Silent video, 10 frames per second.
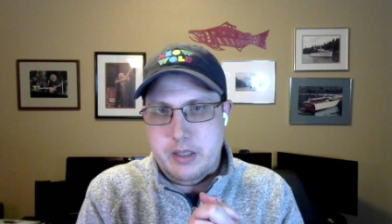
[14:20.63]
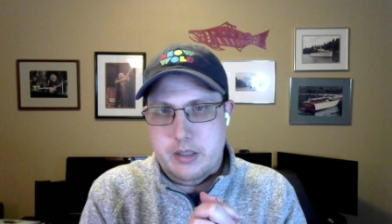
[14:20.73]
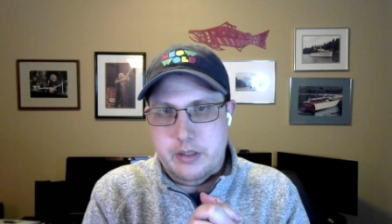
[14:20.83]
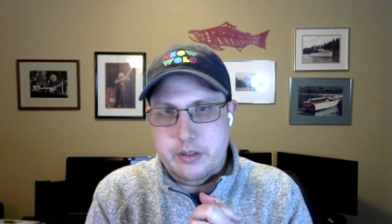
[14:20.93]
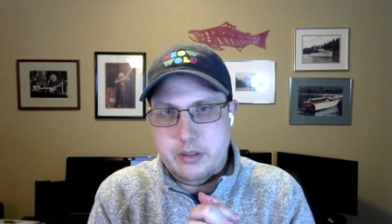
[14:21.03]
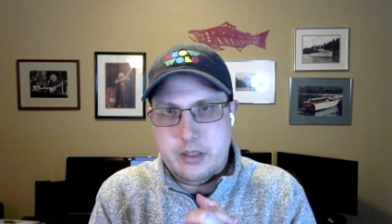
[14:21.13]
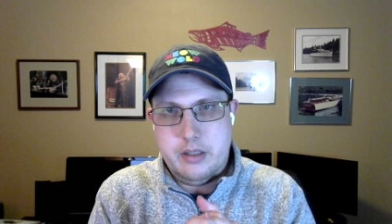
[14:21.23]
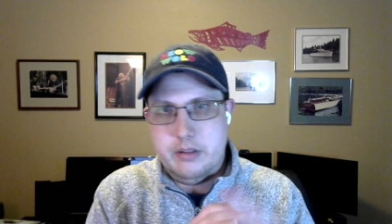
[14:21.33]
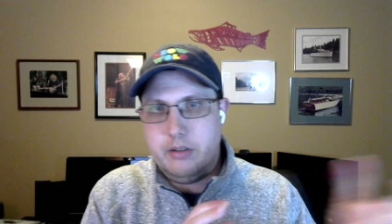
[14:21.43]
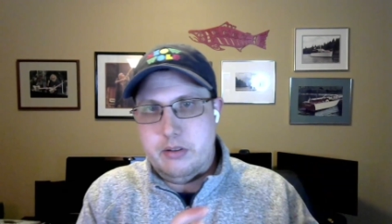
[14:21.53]
uh,
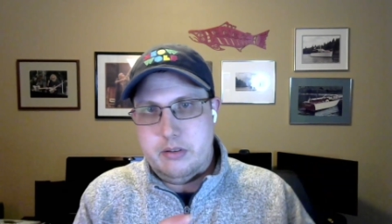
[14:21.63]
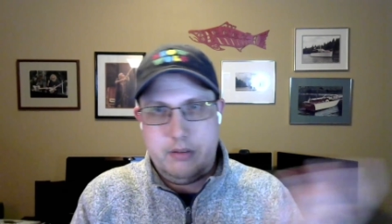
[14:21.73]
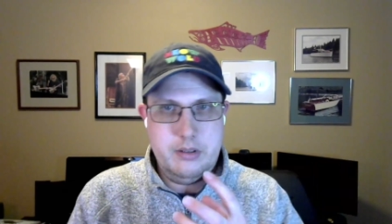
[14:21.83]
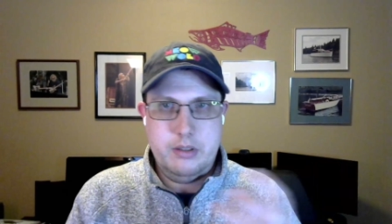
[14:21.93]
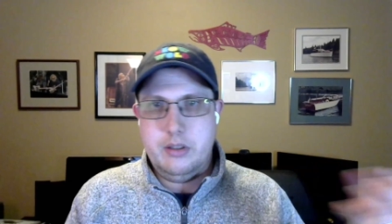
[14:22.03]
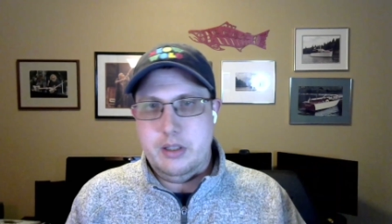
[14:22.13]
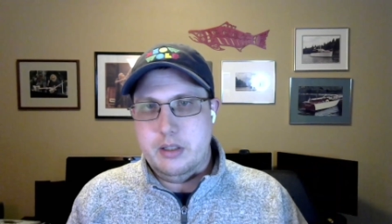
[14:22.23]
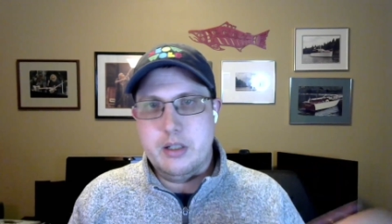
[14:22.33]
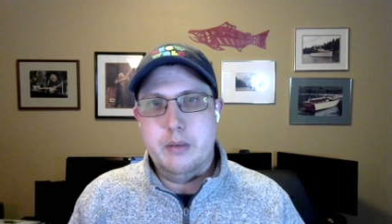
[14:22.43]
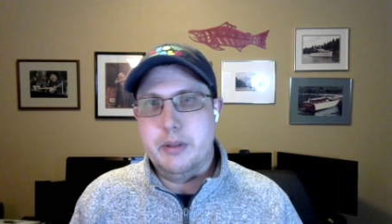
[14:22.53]
kind of this this
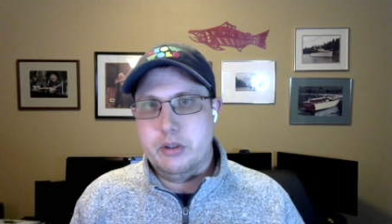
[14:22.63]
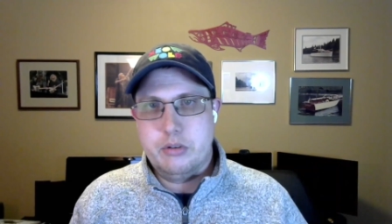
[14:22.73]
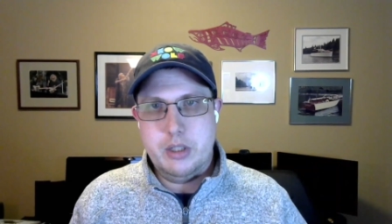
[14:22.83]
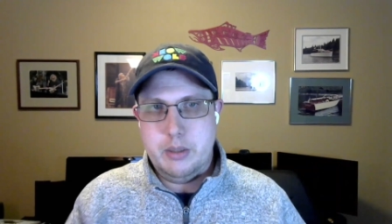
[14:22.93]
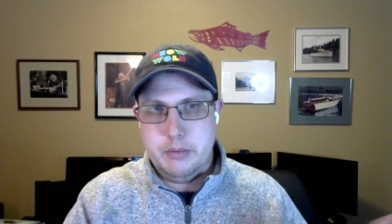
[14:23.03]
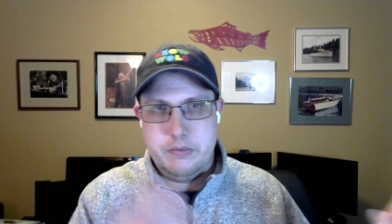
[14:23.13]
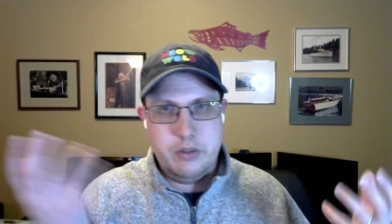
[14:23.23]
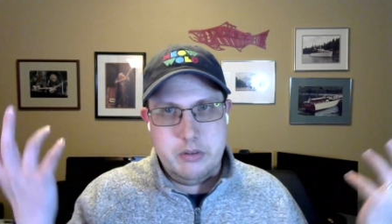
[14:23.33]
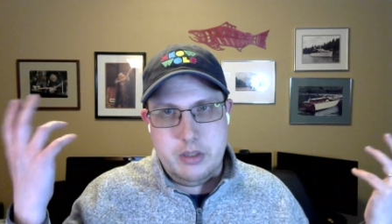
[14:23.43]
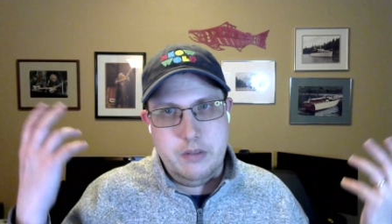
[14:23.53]
incoming stream of
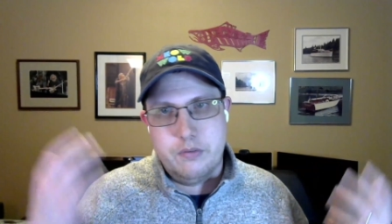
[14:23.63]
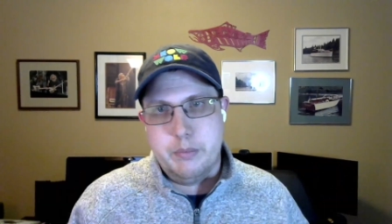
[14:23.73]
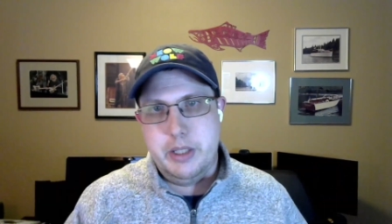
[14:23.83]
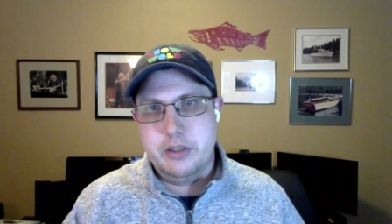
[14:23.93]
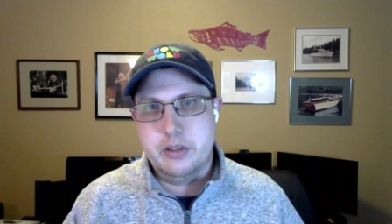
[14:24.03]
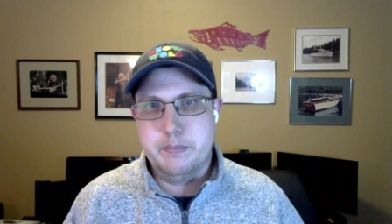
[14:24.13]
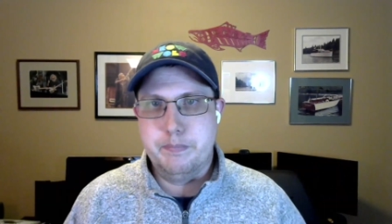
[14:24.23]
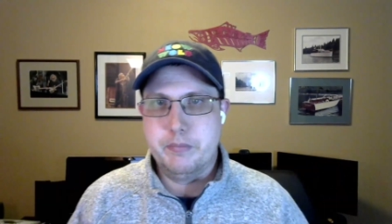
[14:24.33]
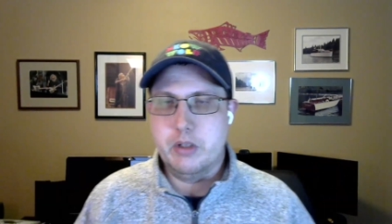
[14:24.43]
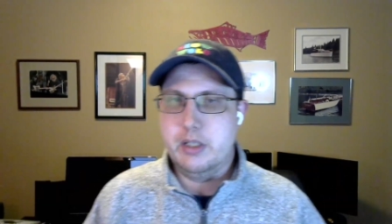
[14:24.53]
just information,
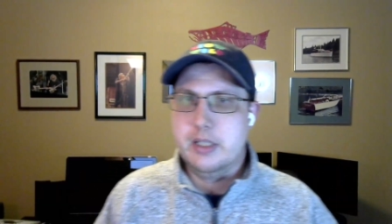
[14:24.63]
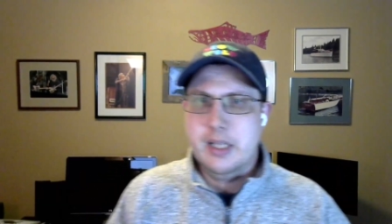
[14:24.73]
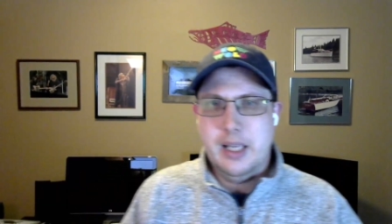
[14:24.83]
right?